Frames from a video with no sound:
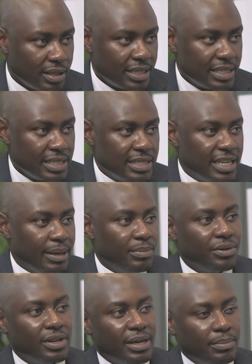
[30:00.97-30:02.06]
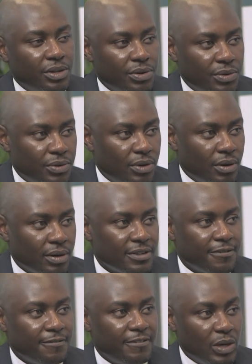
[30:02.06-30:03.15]
That is
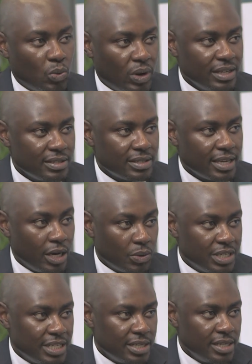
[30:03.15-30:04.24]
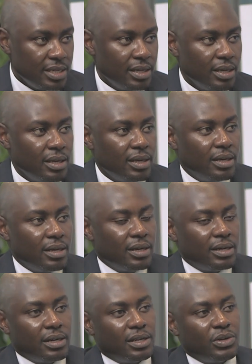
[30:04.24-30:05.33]

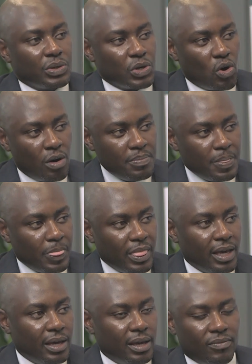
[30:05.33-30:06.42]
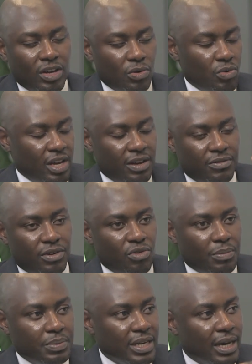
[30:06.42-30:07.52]
www.finwiseltd.com. And we have a
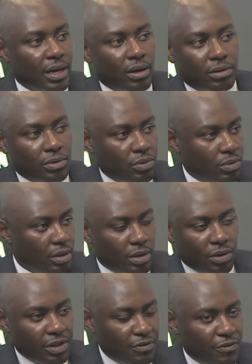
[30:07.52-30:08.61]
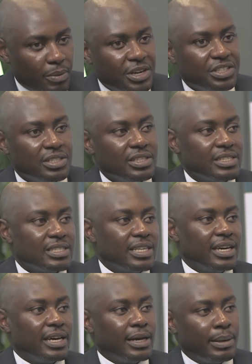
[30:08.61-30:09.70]
drop down, all the information is
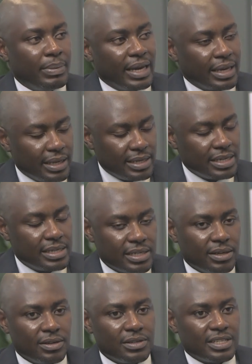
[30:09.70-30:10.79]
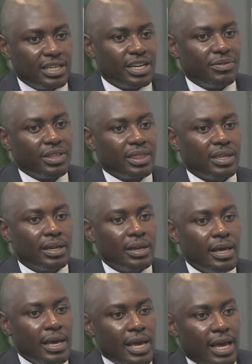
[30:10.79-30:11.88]
there, banking details and everything.
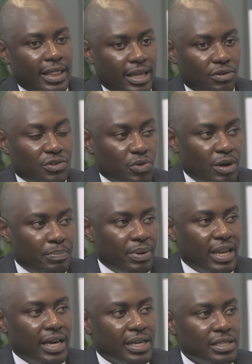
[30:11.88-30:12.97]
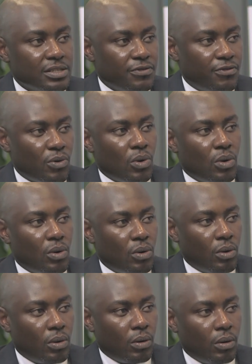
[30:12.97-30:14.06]
And that also applies
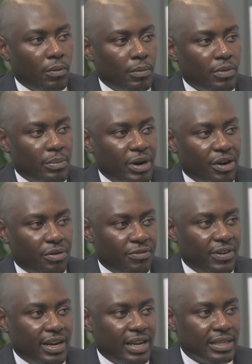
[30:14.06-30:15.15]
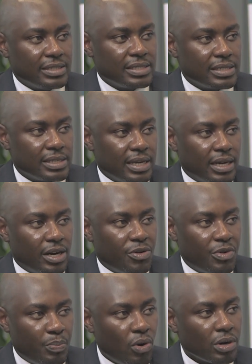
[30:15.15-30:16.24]
for the microfinance
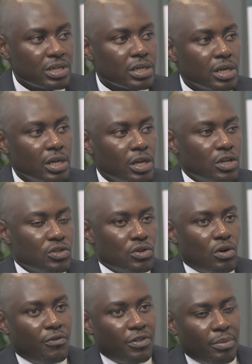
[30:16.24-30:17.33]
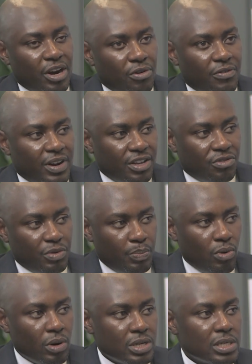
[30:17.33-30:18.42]
report. So for the microfinance
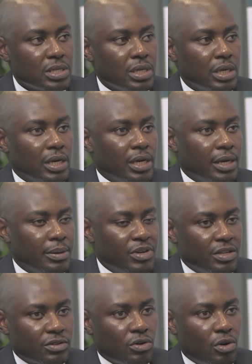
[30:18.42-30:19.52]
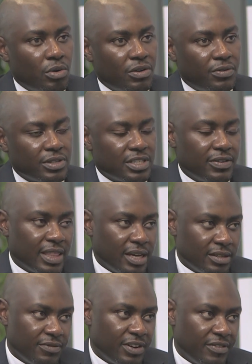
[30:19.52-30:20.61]
report, it's going for
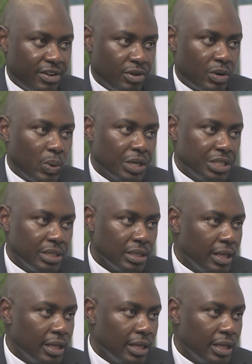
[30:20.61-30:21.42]
7,500 kwacha.